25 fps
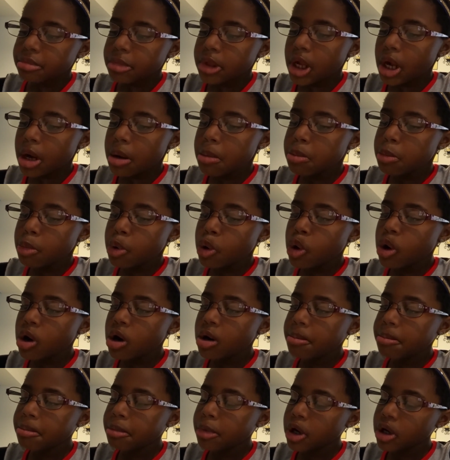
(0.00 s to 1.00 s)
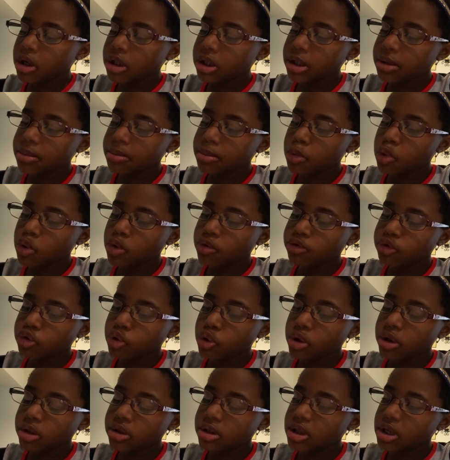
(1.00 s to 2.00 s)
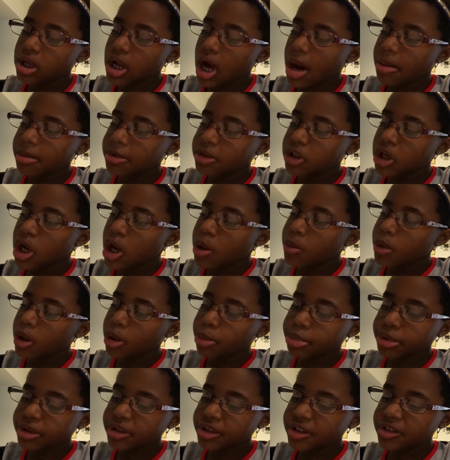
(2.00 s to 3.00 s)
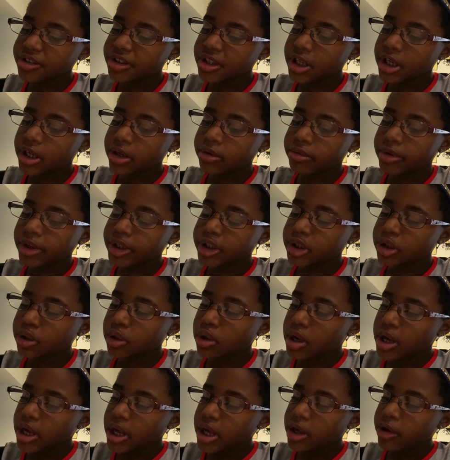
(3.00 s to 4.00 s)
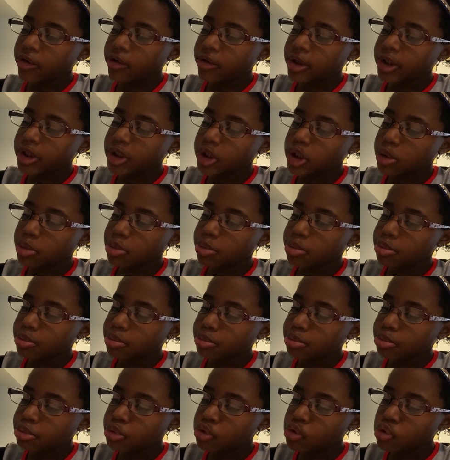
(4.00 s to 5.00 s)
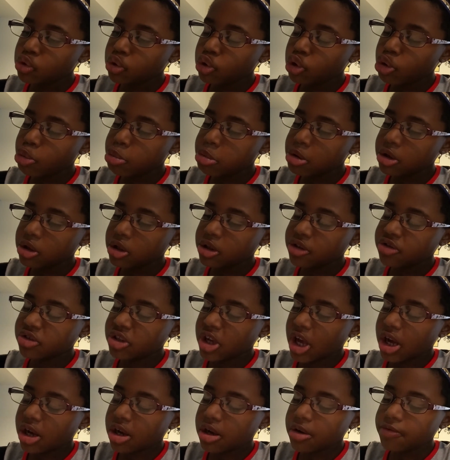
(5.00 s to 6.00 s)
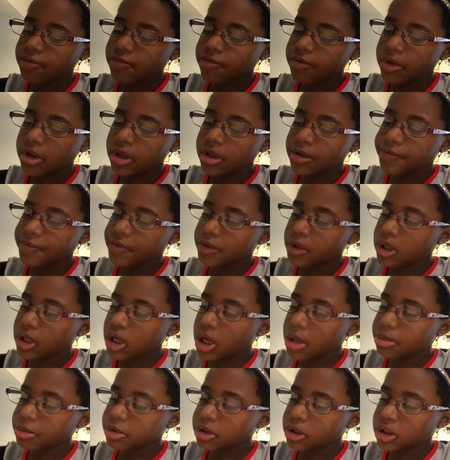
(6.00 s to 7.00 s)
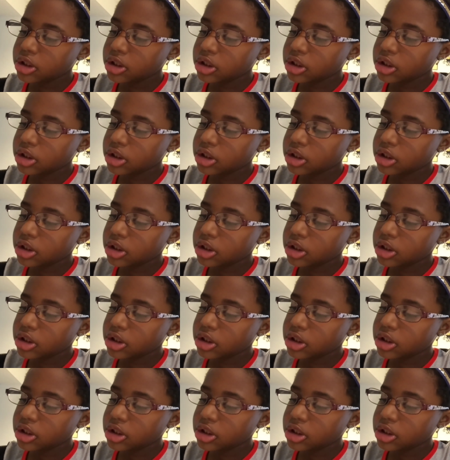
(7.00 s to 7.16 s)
Merlin moved toward the llamas while Princess Anna, Rachel, and Chrissy pulled open the sack of food. The llamas didn't